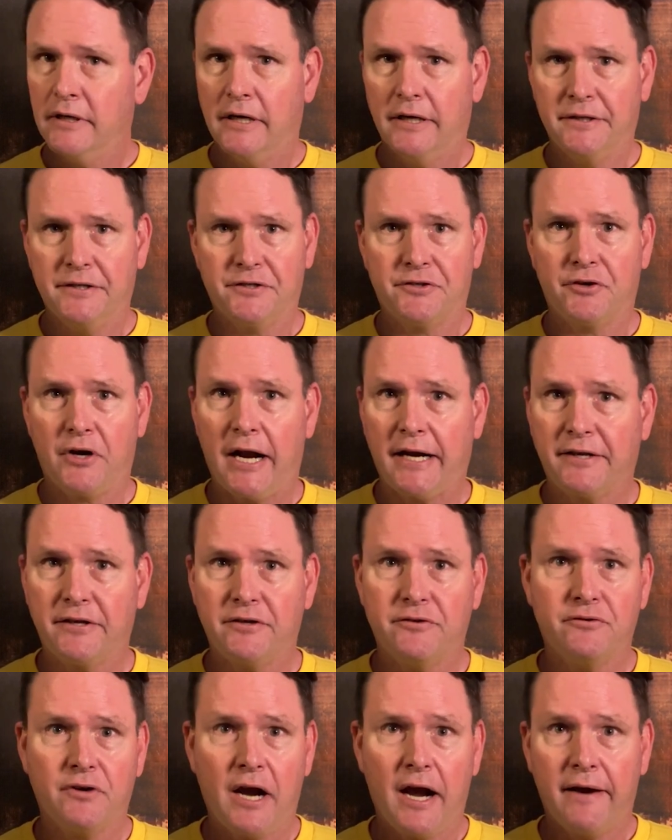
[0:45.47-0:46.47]
A
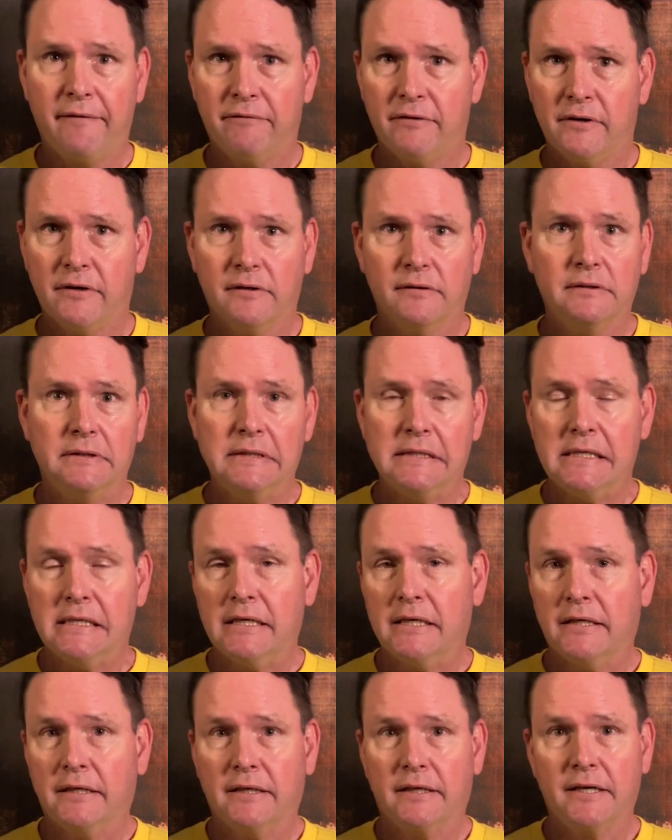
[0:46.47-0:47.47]
distracted driver
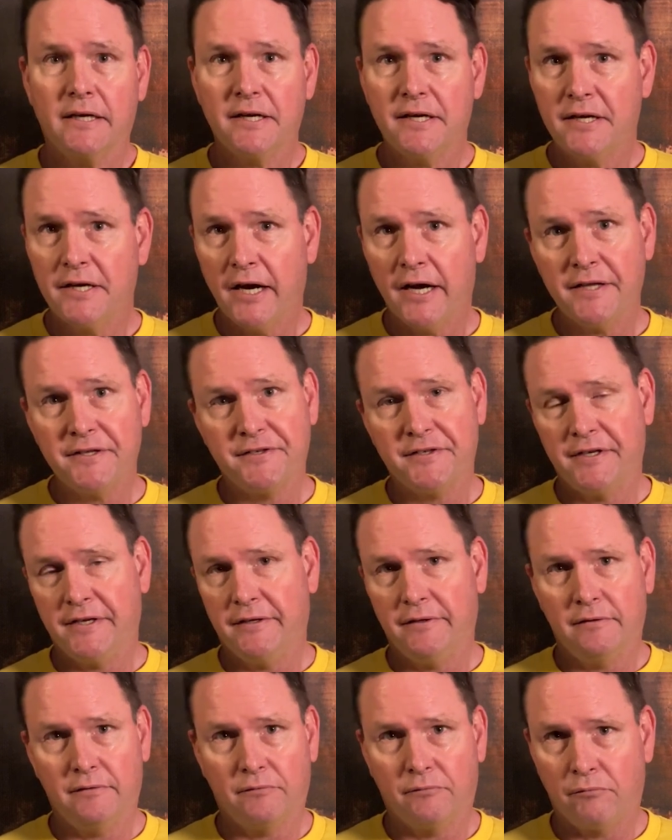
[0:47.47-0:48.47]
guns it